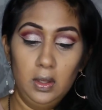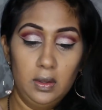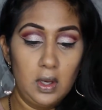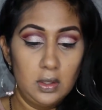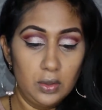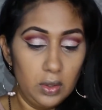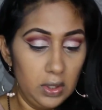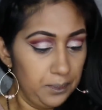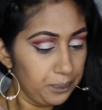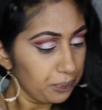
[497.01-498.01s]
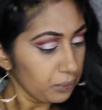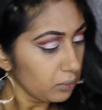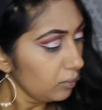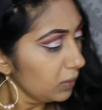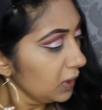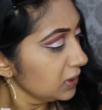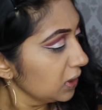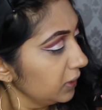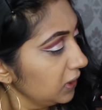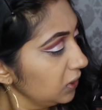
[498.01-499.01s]
the contour. So
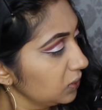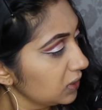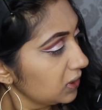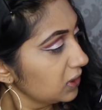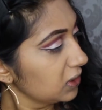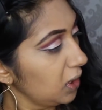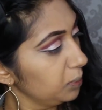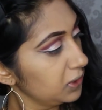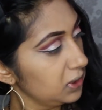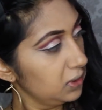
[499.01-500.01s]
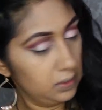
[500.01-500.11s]
I'm going to use Sculpt.